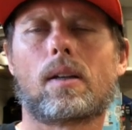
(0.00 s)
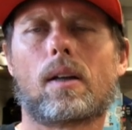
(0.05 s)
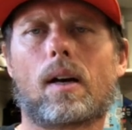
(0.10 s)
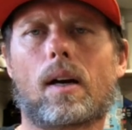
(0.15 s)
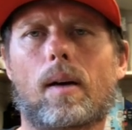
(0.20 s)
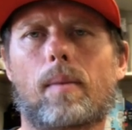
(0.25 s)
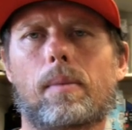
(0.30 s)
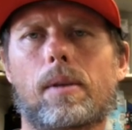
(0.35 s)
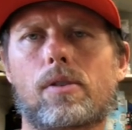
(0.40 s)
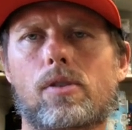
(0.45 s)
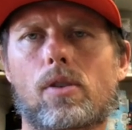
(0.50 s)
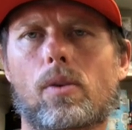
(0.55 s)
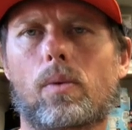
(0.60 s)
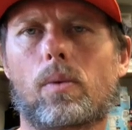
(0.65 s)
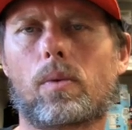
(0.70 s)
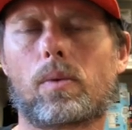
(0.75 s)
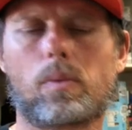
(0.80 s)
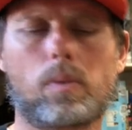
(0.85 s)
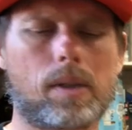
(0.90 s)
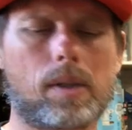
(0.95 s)
Um, and
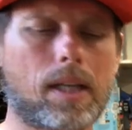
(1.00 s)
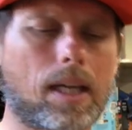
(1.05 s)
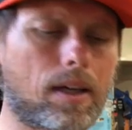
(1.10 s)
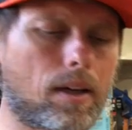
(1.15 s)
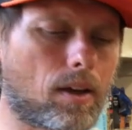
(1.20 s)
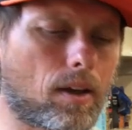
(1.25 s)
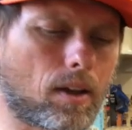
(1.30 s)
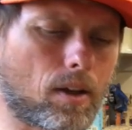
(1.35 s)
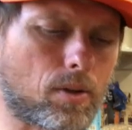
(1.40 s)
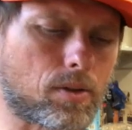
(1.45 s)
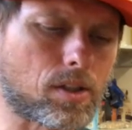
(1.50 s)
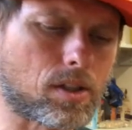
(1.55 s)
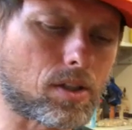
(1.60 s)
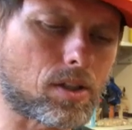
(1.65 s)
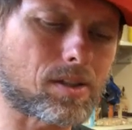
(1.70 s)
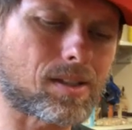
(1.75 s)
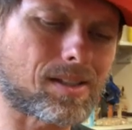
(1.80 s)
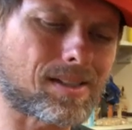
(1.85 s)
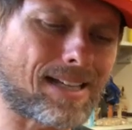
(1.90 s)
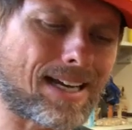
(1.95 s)
so we'll get into those in
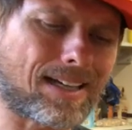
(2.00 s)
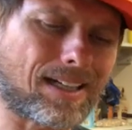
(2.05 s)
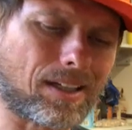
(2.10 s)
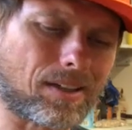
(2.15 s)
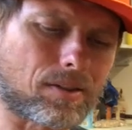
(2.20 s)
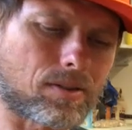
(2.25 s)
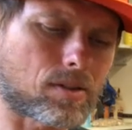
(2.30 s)
just a second.